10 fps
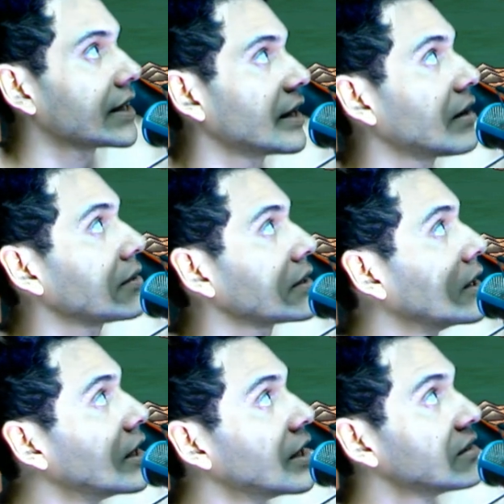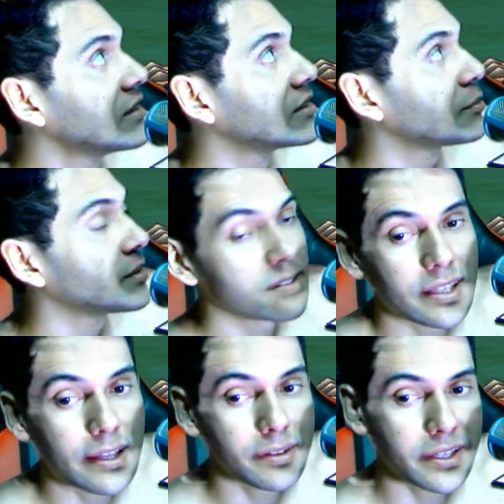check it out. Since plus
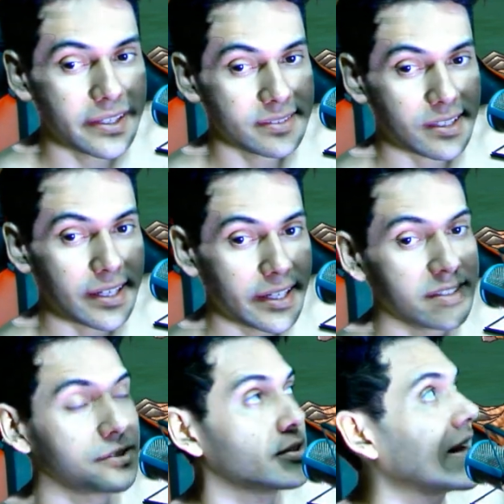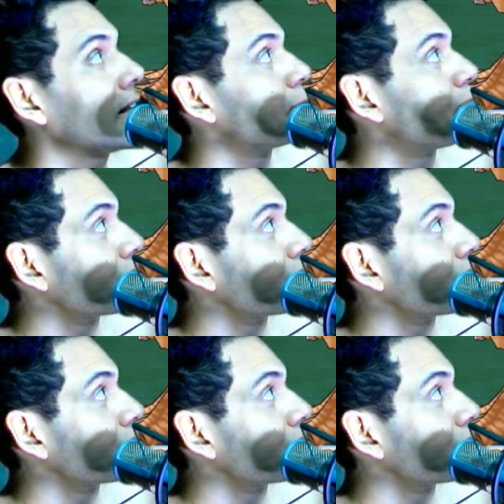11 is kind of easy to get.